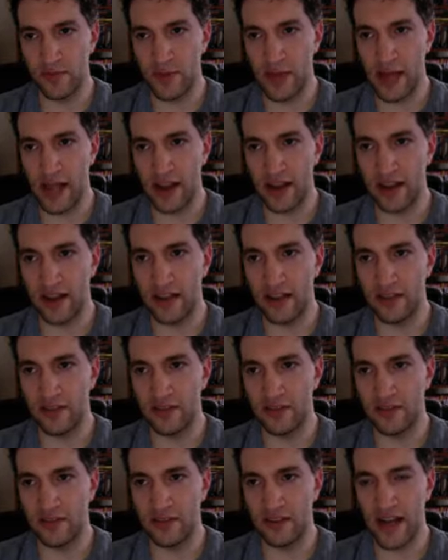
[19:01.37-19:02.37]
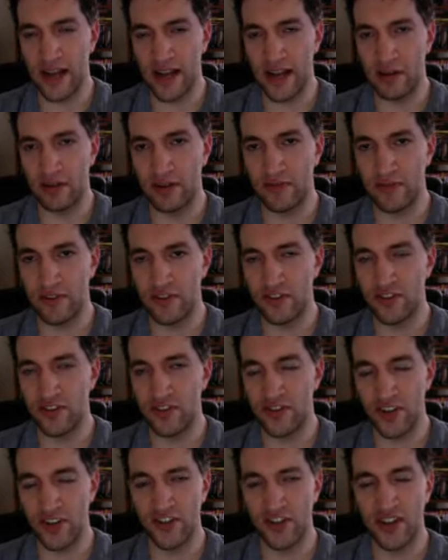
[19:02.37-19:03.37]
back, the Knockout division is
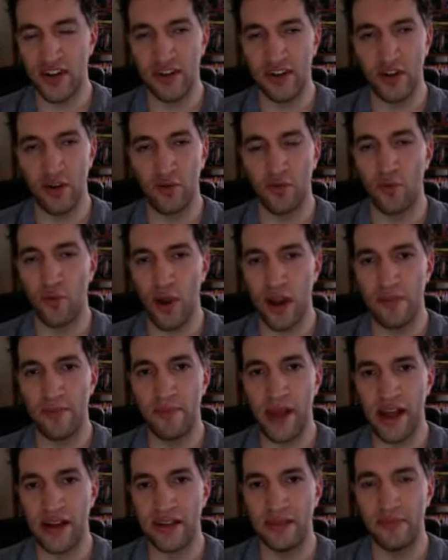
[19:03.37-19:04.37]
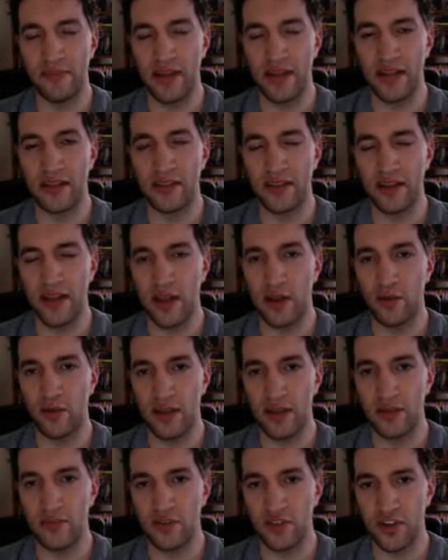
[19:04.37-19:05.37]
just going to go right back to being the Gail
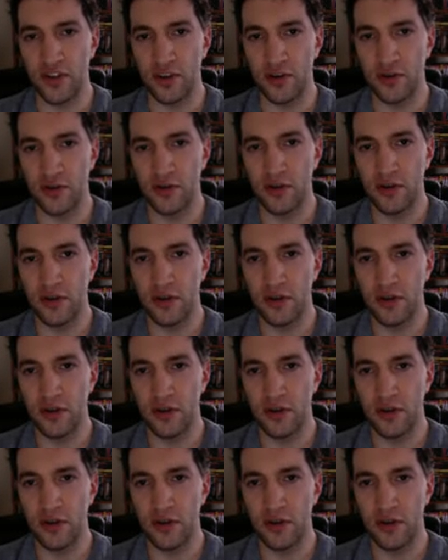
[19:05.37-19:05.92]
Kim show.